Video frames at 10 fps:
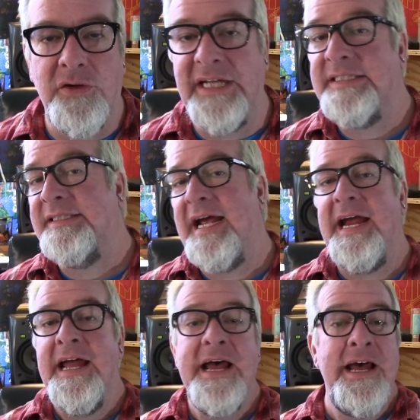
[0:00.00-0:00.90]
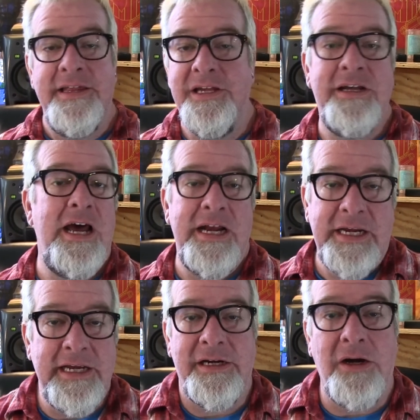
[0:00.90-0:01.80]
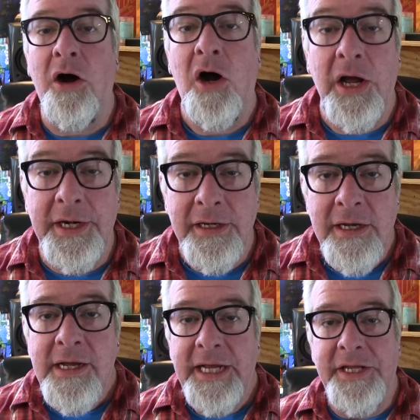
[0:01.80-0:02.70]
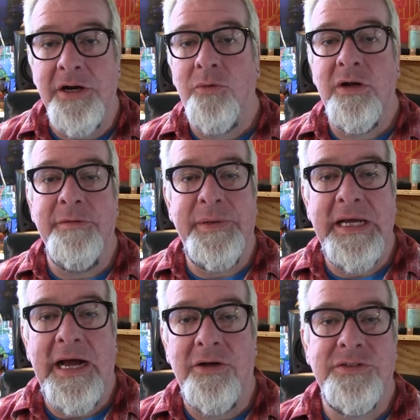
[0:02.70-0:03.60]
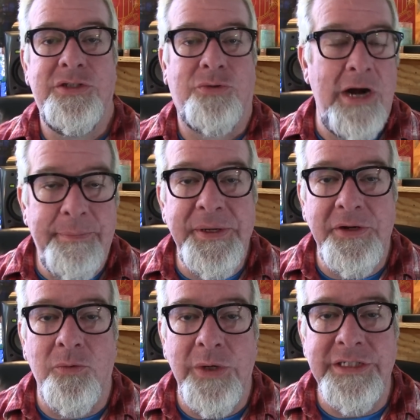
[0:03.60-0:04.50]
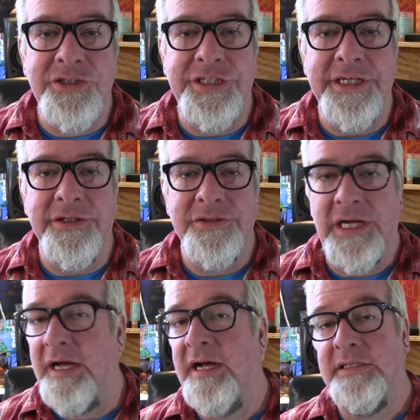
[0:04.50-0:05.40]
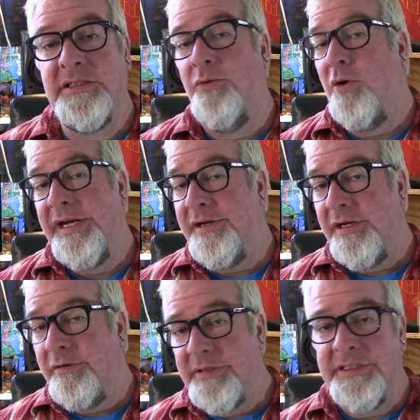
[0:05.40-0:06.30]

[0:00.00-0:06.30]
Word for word: Let's say that you got to get gone and you don't want to be out scraping your windshield. Uh, so what do you do?